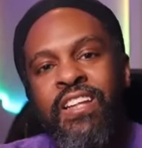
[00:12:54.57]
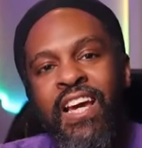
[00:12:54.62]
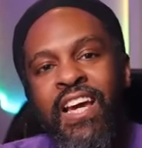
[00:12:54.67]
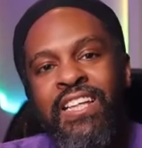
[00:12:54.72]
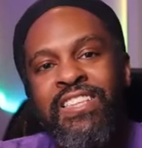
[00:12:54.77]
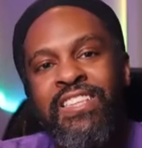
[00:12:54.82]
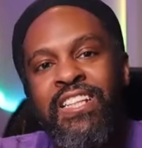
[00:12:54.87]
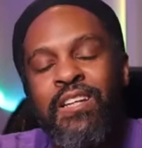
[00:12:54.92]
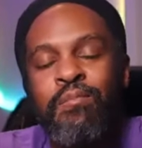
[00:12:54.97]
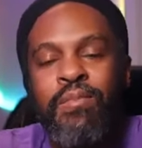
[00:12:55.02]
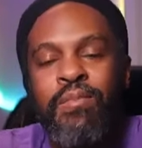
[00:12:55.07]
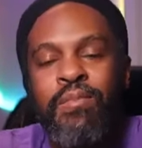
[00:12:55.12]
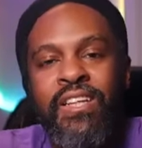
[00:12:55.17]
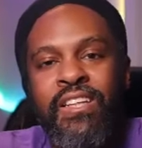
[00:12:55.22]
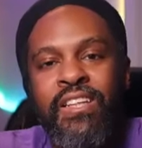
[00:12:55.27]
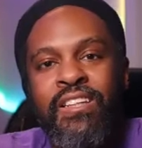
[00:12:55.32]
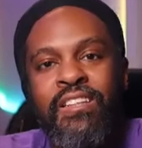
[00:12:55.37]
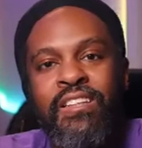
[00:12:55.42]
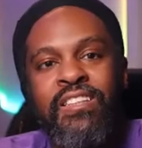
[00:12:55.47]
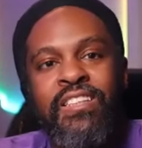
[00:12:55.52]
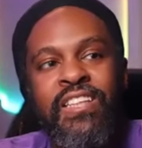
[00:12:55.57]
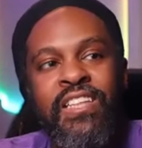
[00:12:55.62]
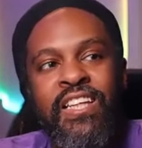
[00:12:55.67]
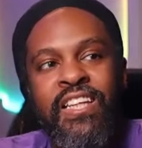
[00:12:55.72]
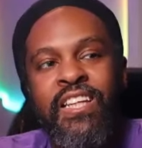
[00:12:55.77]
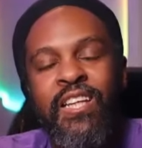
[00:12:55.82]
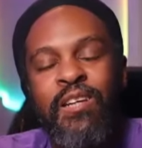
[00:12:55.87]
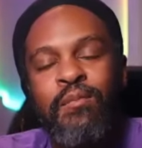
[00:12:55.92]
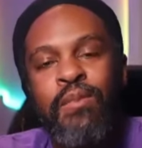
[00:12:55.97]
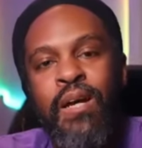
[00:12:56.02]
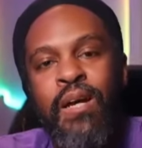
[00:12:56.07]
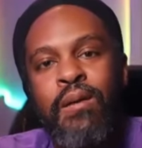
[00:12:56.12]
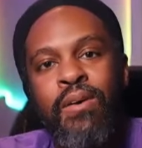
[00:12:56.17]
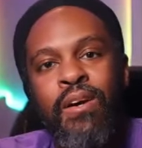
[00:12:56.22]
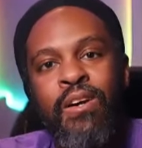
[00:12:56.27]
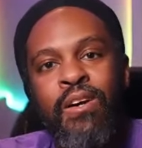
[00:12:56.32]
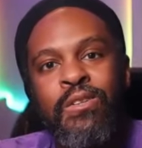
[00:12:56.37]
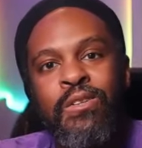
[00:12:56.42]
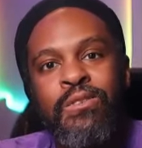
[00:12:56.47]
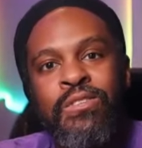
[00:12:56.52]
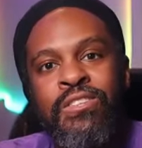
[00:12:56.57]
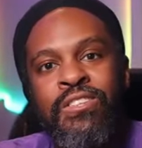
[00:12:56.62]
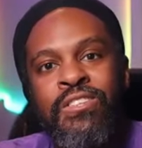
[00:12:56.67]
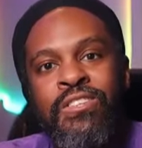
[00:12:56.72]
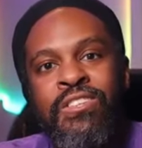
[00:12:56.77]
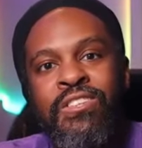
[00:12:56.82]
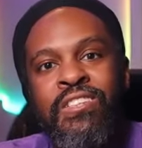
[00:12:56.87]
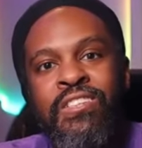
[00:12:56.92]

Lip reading: as an admin, deleting my posts.